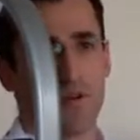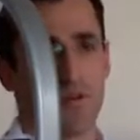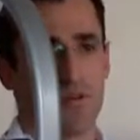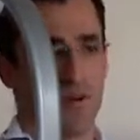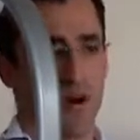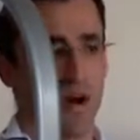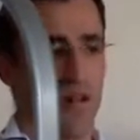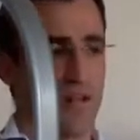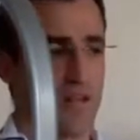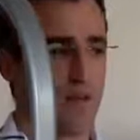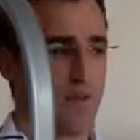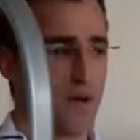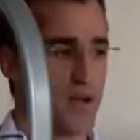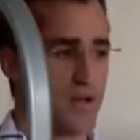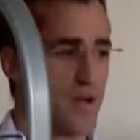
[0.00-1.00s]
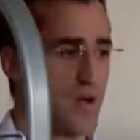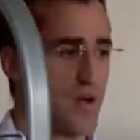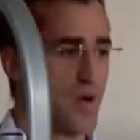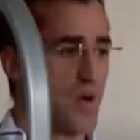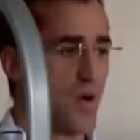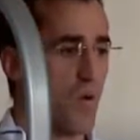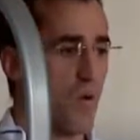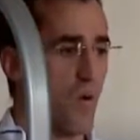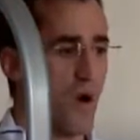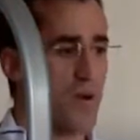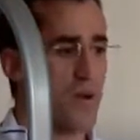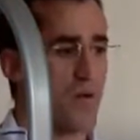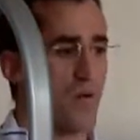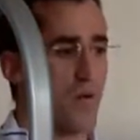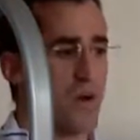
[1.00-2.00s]
write there. But
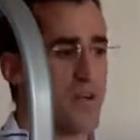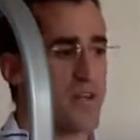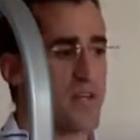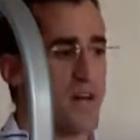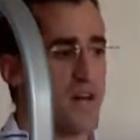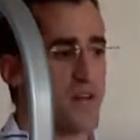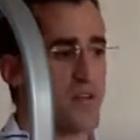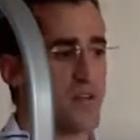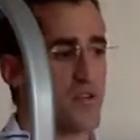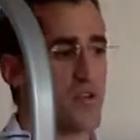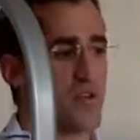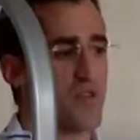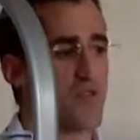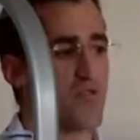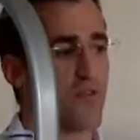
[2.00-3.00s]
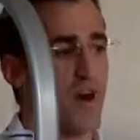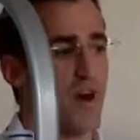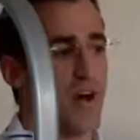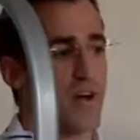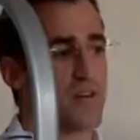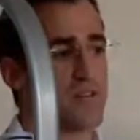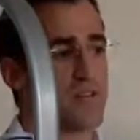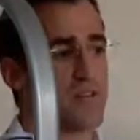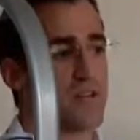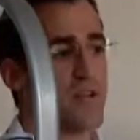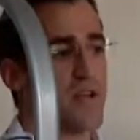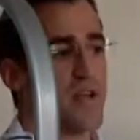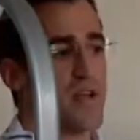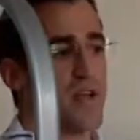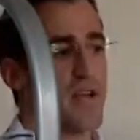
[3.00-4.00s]
what it does do for us
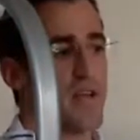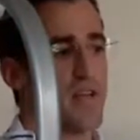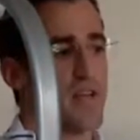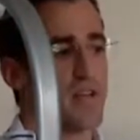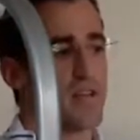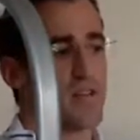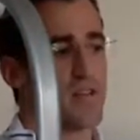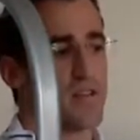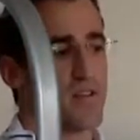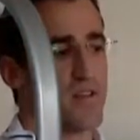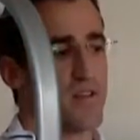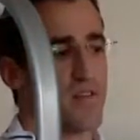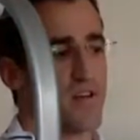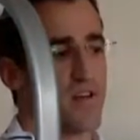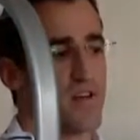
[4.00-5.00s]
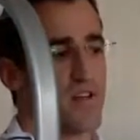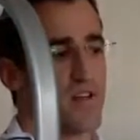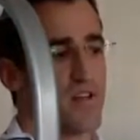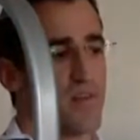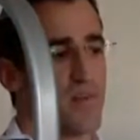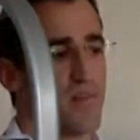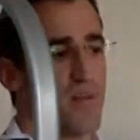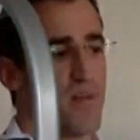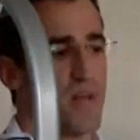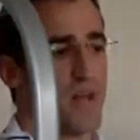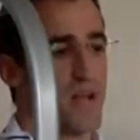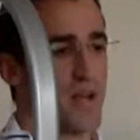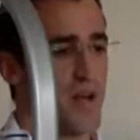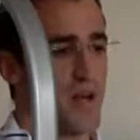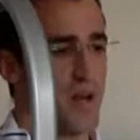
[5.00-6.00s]
is very
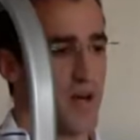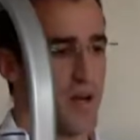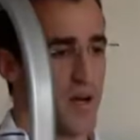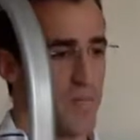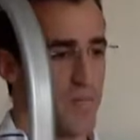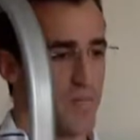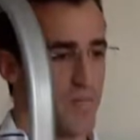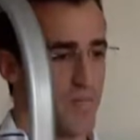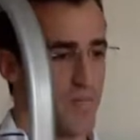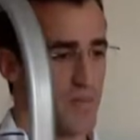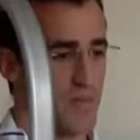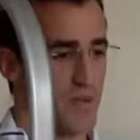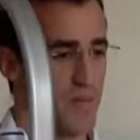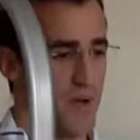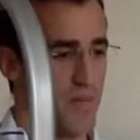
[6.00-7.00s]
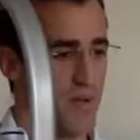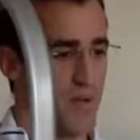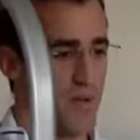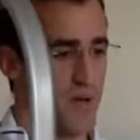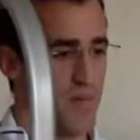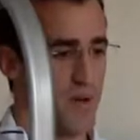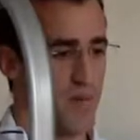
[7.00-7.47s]
simply. So maybe I'm going to